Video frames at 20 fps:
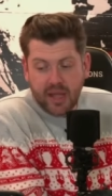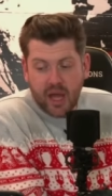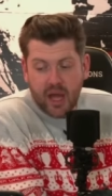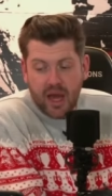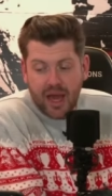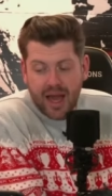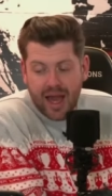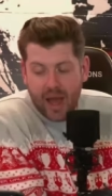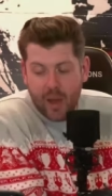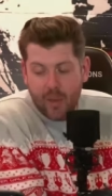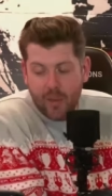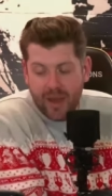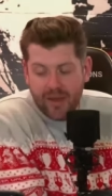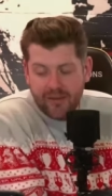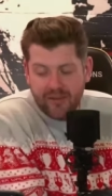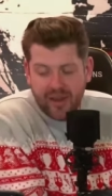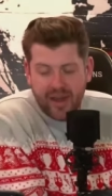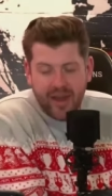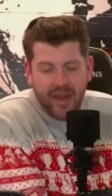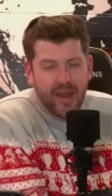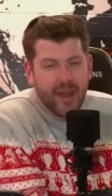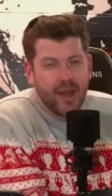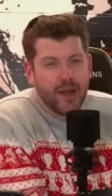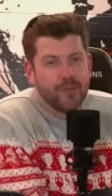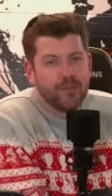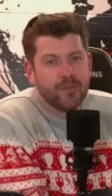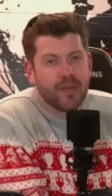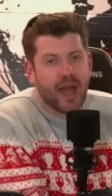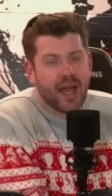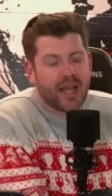However,
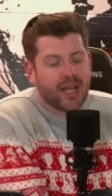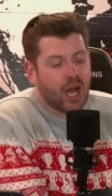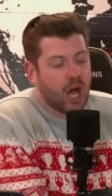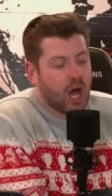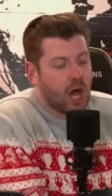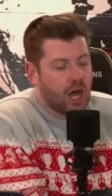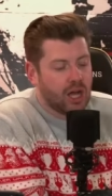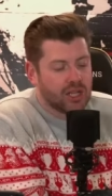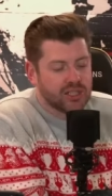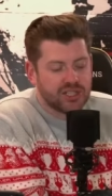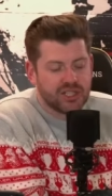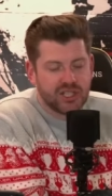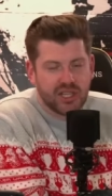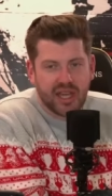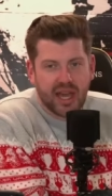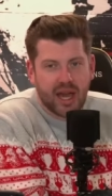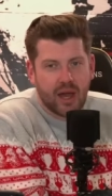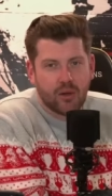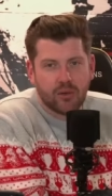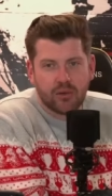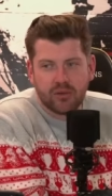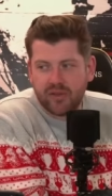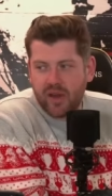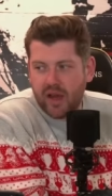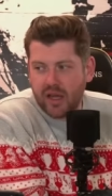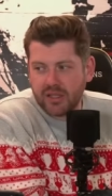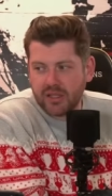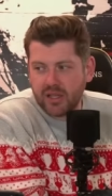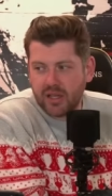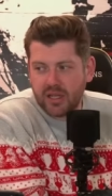I can't see how
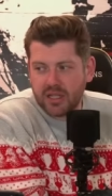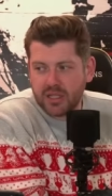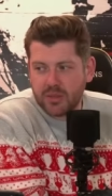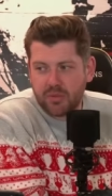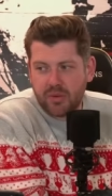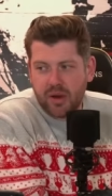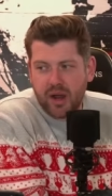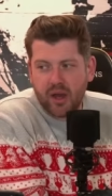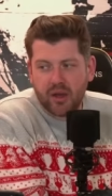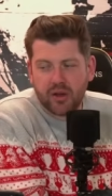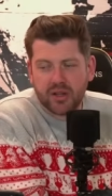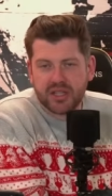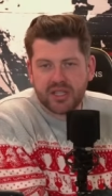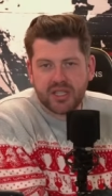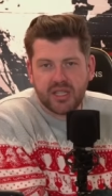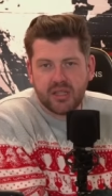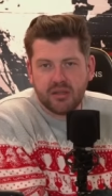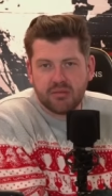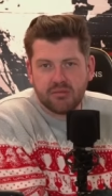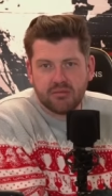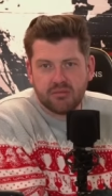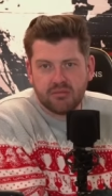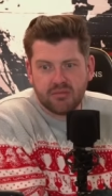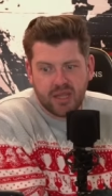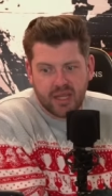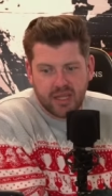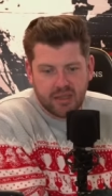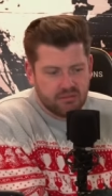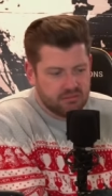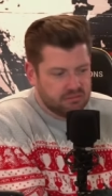Gvardiol is a priority
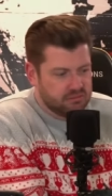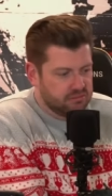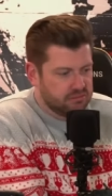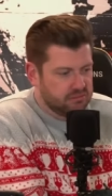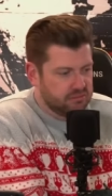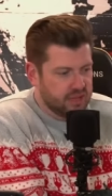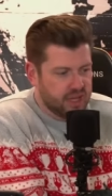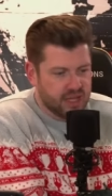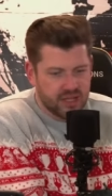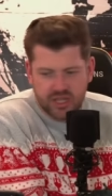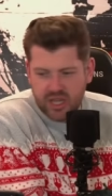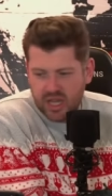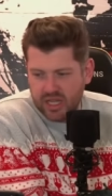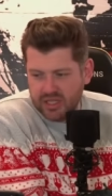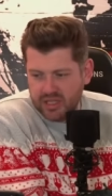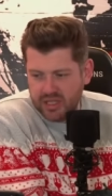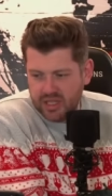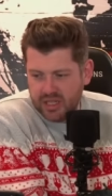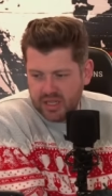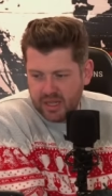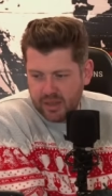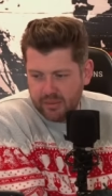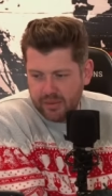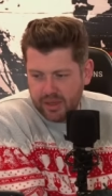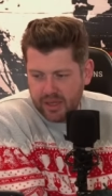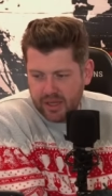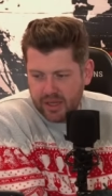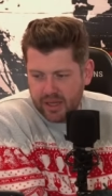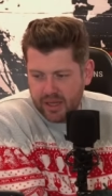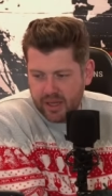in January.
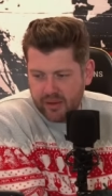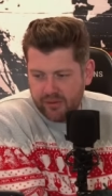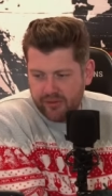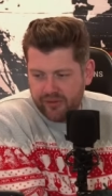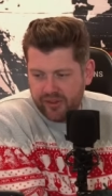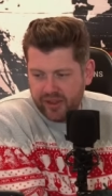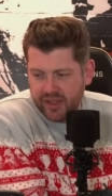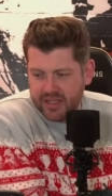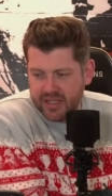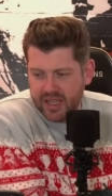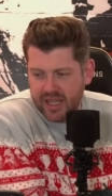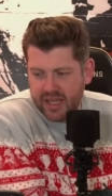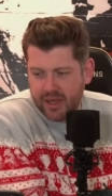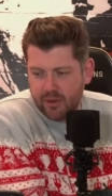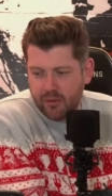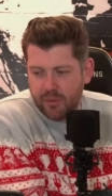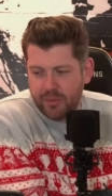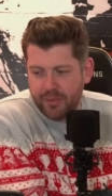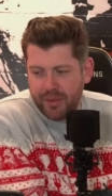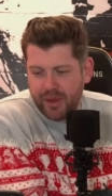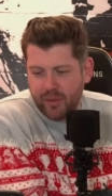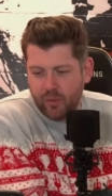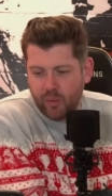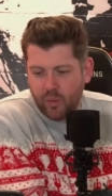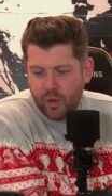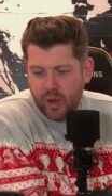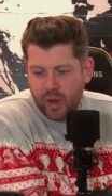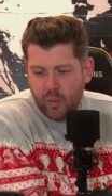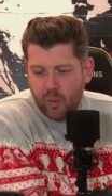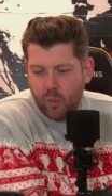That feels like it would be
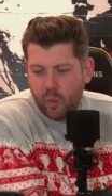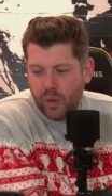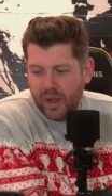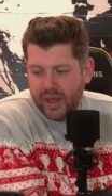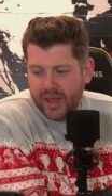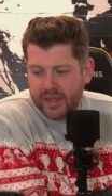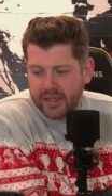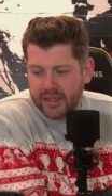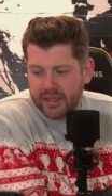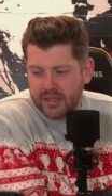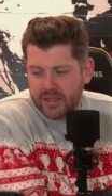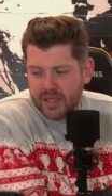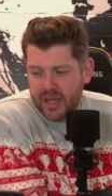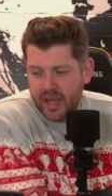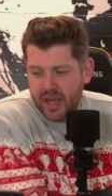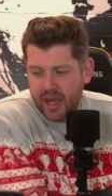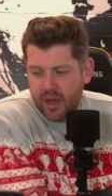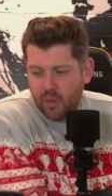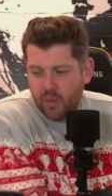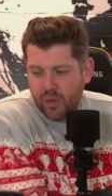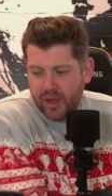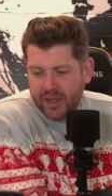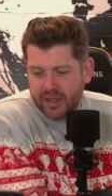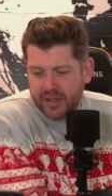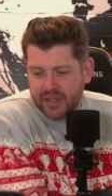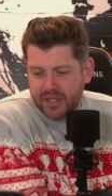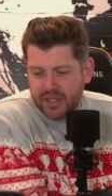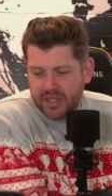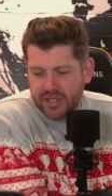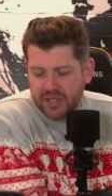a weird
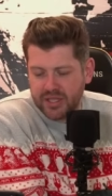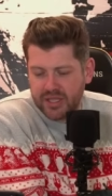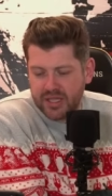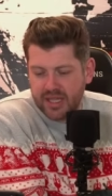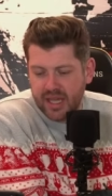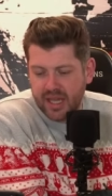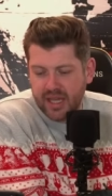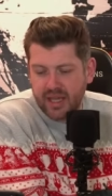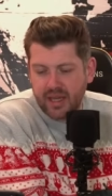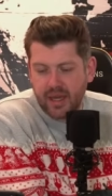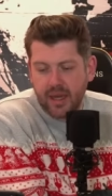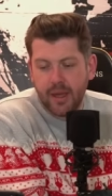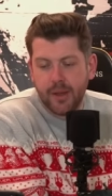decision to take.